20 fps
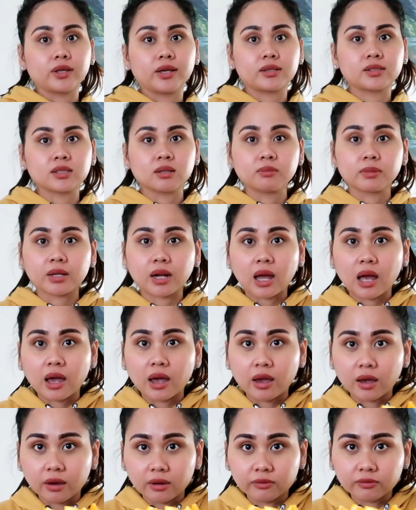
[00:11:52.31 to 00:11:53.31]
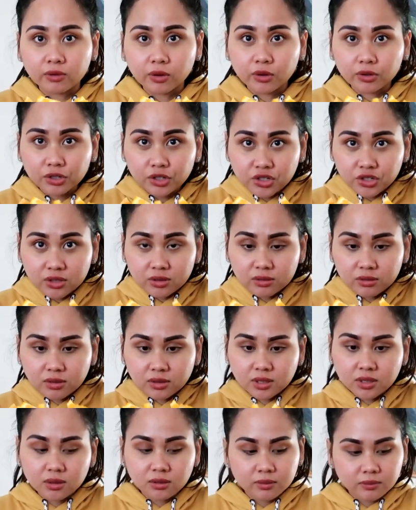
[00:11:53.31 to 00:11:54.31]
next, I'm gonna have
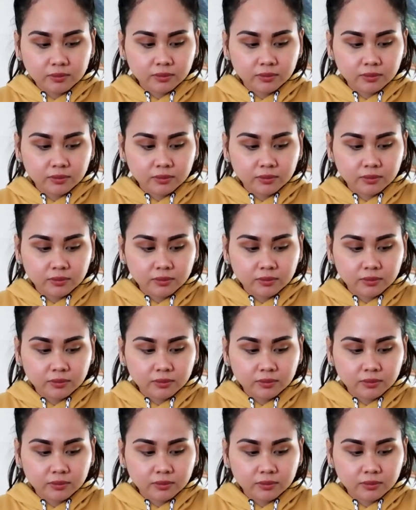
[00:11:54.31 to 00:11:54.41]
oranges.